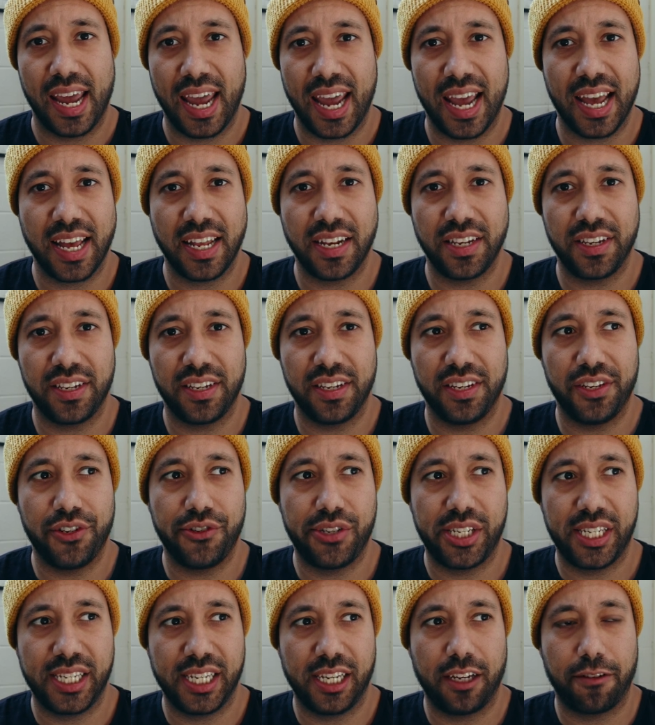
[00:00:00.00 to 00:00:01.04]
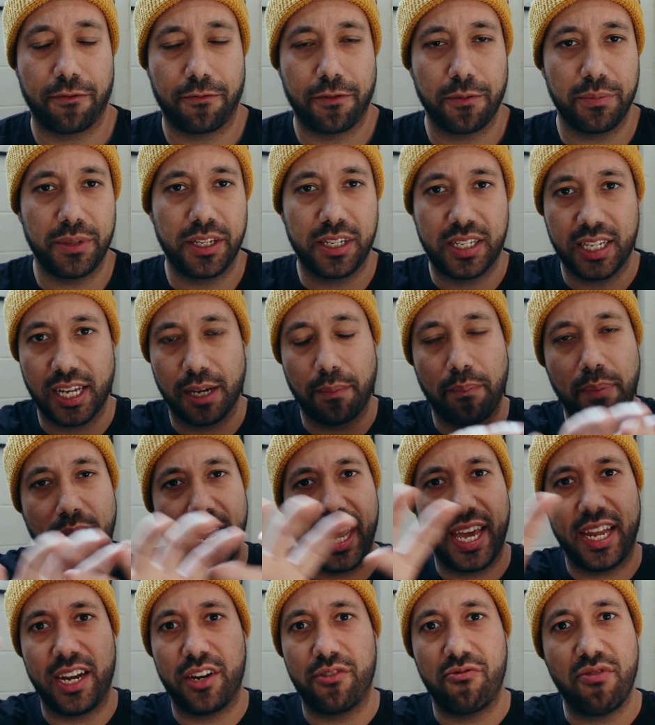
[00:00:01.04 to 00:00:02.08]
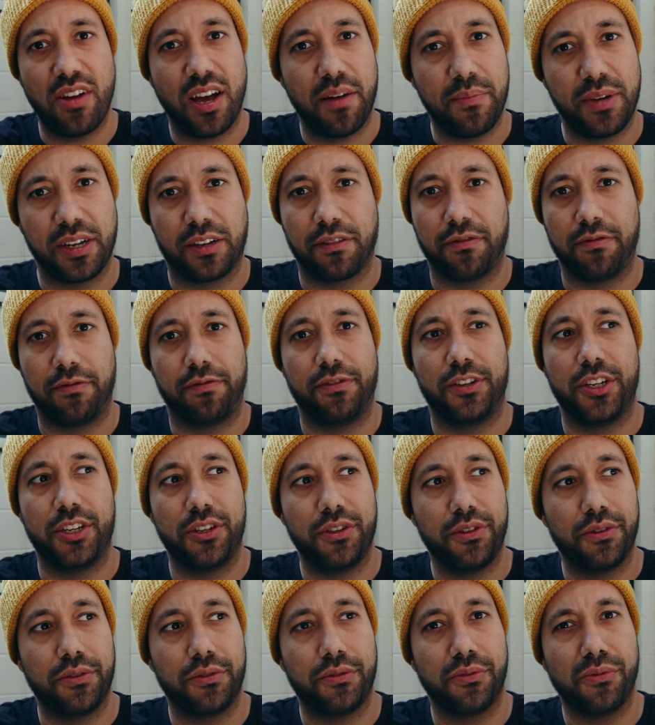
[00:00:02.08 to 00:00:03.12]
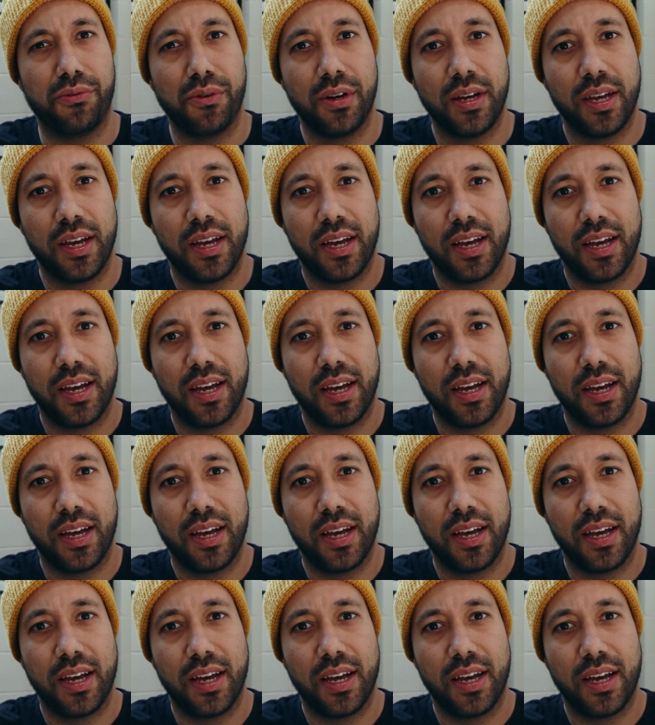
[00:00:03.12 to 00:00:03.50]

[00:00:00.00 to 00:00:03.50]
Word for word: and you see it from this like panoramic view.